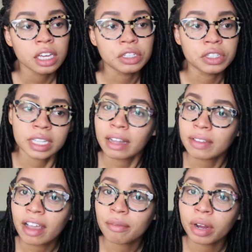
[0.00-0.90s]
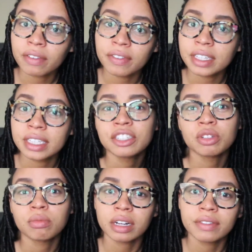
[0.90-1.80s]
just have to have breakfast. Here's
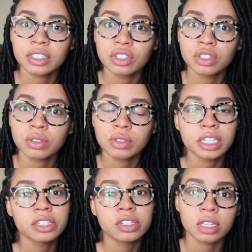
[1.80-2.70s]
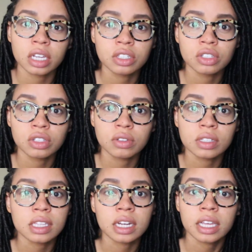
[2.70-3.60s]
your breakfast juice. Here's your lunch juice.
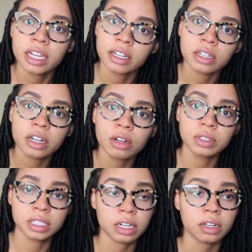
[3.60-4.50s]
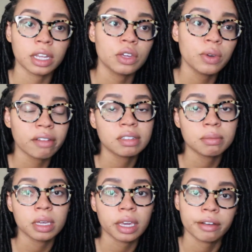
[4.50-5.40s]
And then here goes dinner. Like, you have
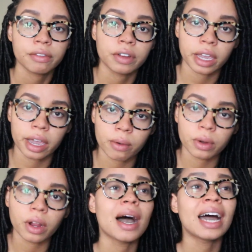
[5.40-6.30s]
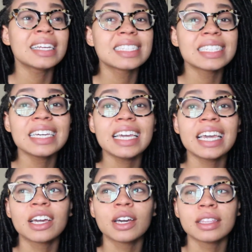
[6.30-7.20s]
something every hour.
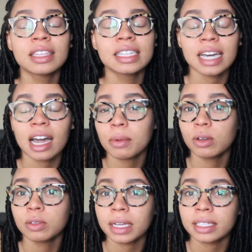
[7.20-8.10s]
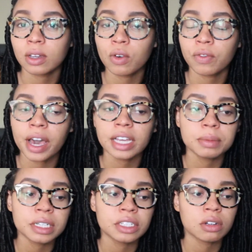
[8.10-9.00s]
Honestly, the time goes by so fast
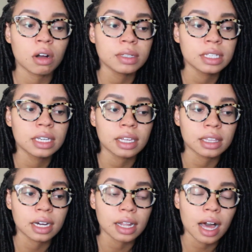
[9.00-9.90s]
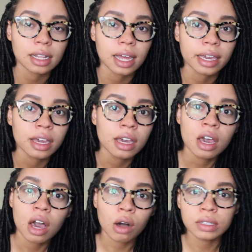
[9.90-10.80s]
because you're always looking at the clock like,
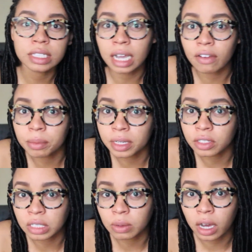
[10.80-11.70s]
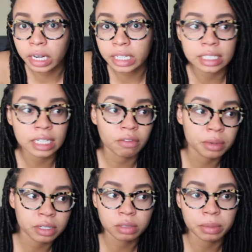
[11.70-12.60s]
oh, is it time for me to drink water? Is it time for
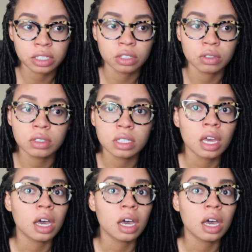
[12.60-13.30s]
me to drink my juice?